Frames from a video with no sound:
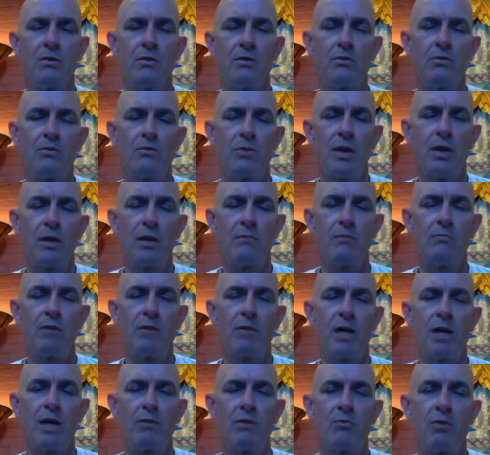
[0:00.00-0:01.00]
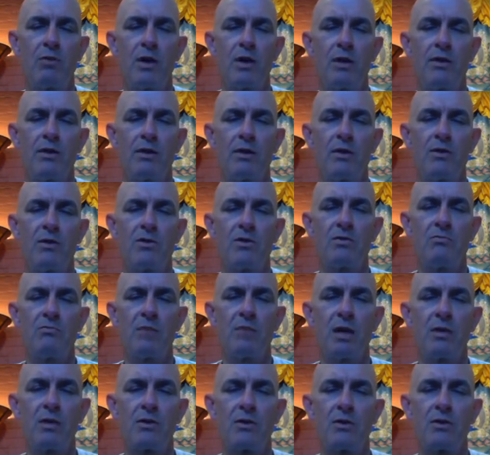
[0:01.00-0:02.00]
One by one, these
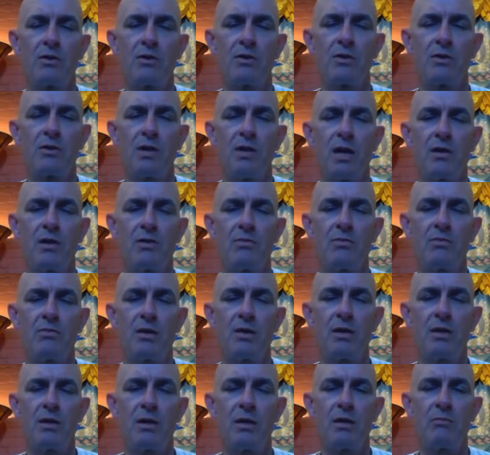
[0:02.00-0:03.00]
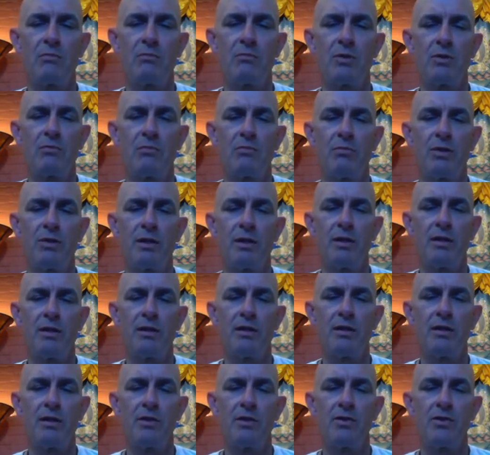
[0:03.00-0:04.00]
muscle sets become
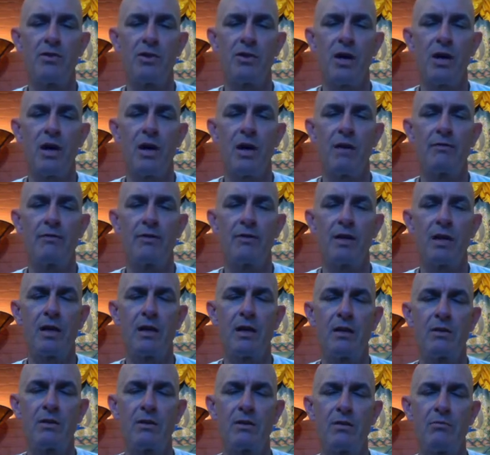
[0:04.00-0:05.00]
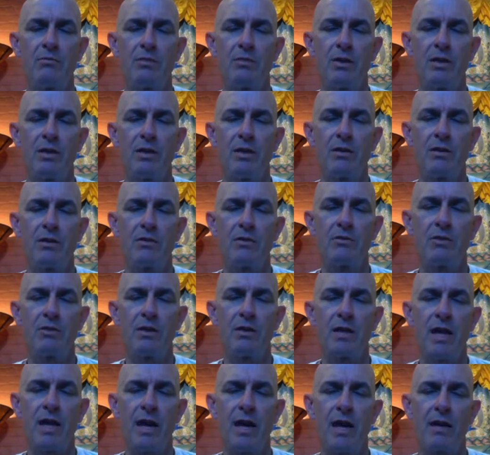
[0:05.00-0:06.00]
completely soft and completely
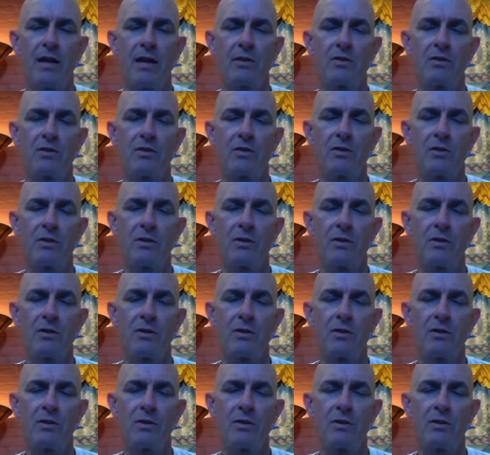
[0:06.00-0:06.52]
relaxed.